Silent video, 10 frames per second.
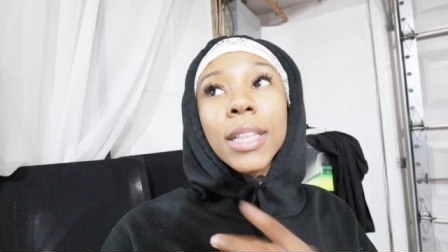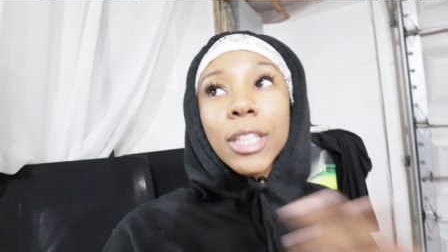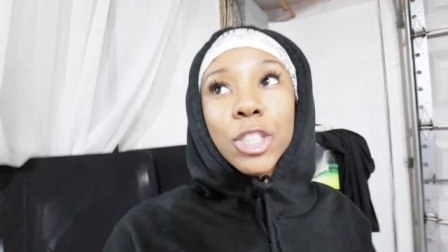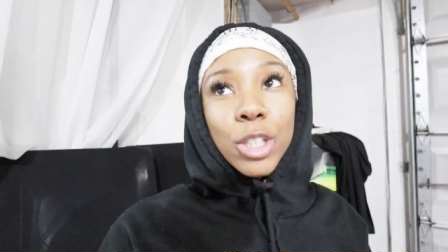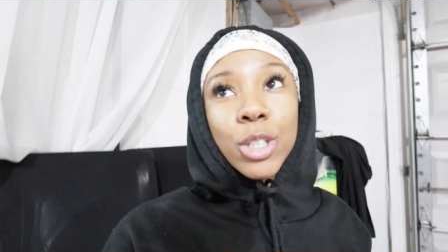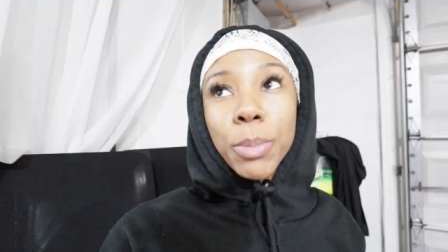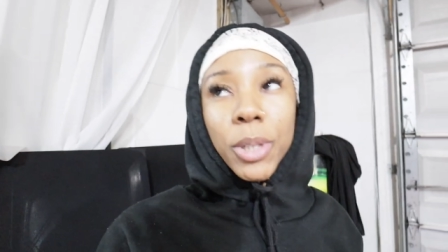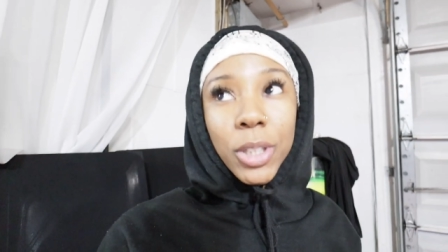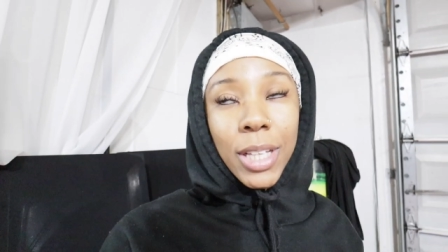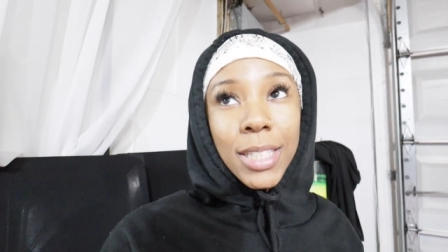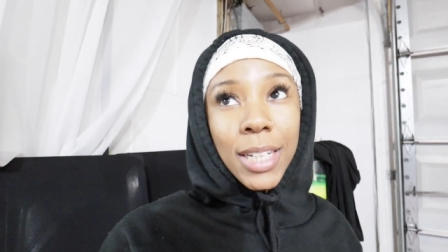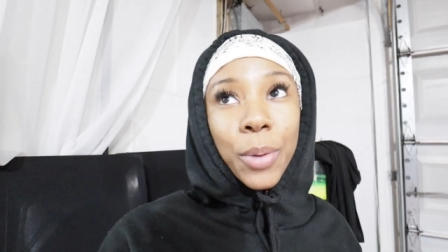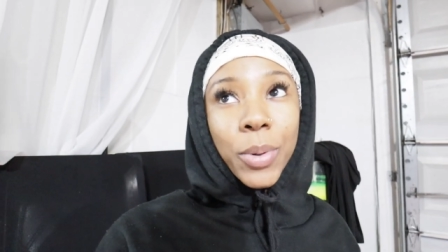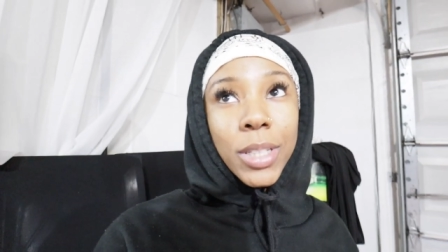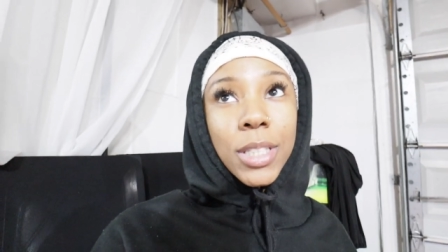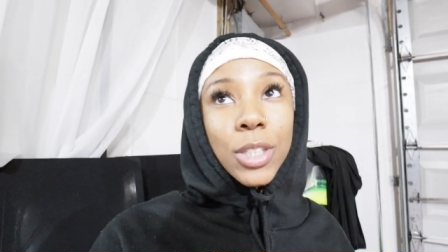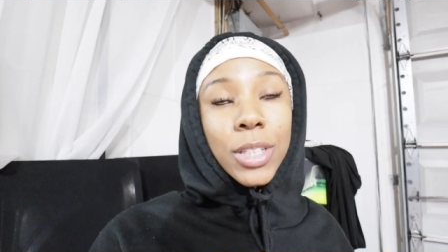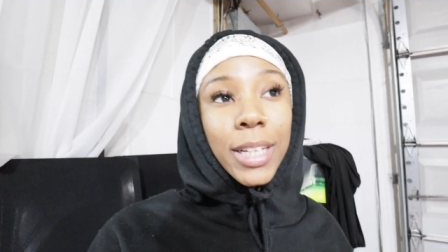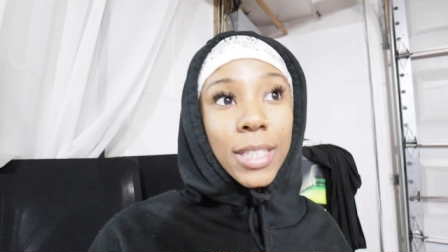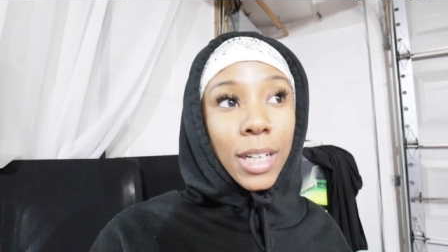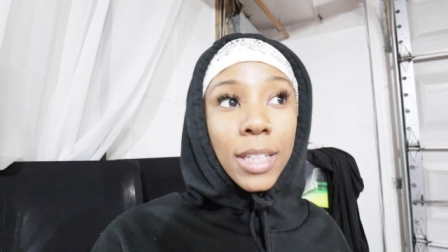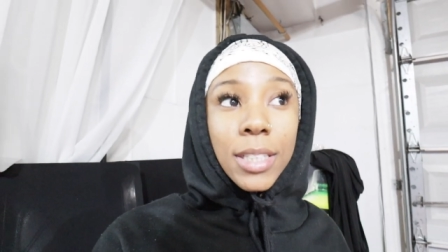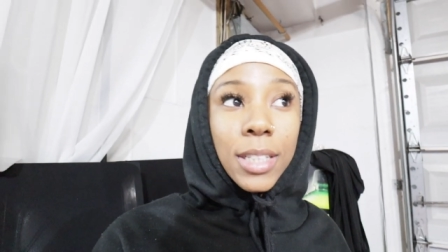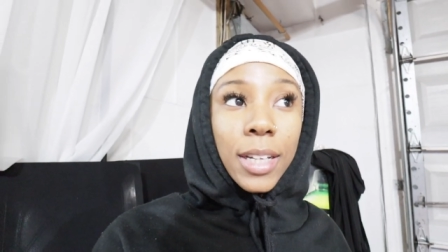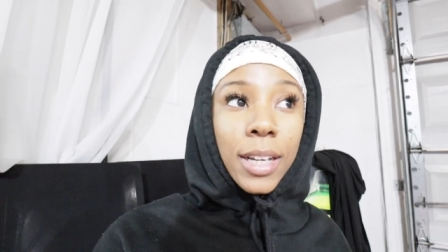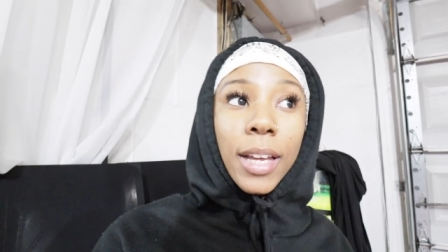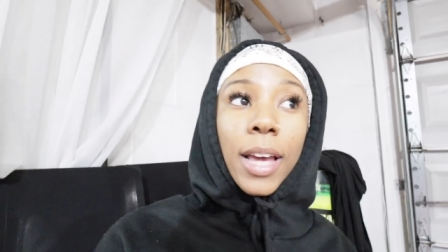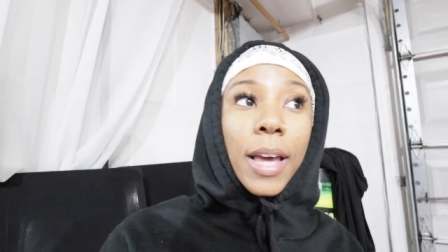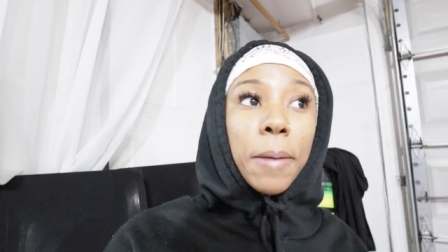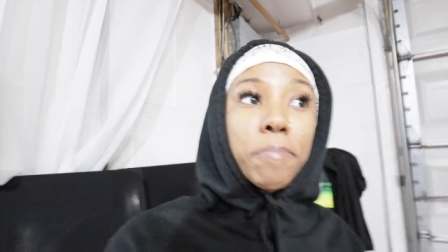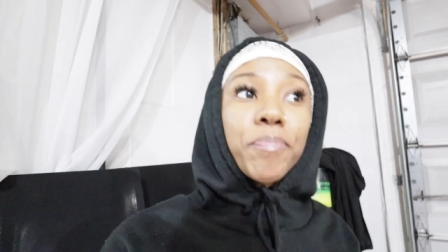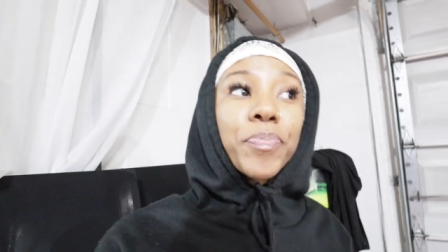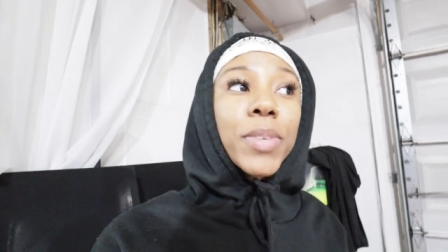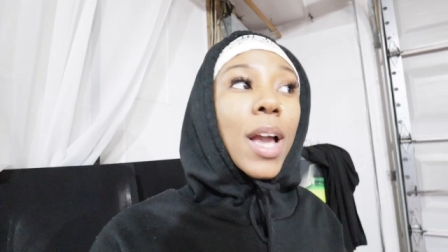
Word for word: there's still some other things that I wanted to get done today and